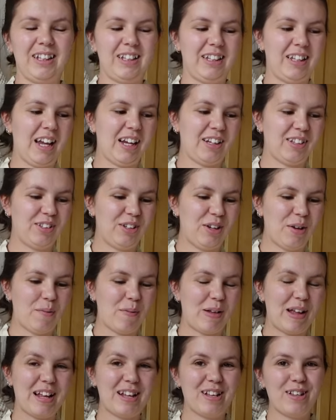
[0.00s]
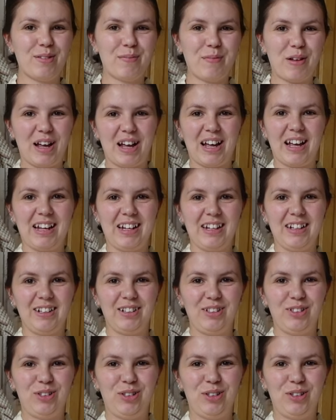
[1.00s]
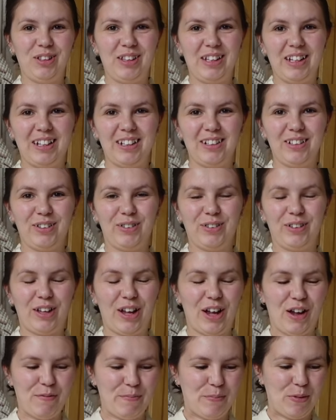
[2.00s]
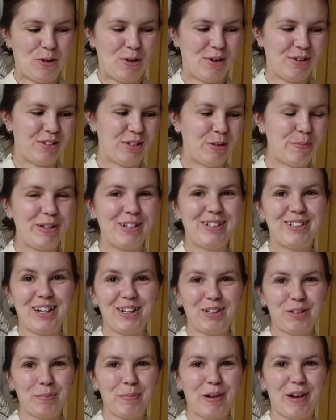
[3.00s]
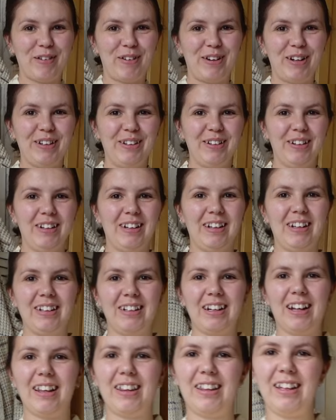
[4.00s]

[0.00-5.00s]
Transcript: Next up is my two things that I bought to be Jack Sparrow. Now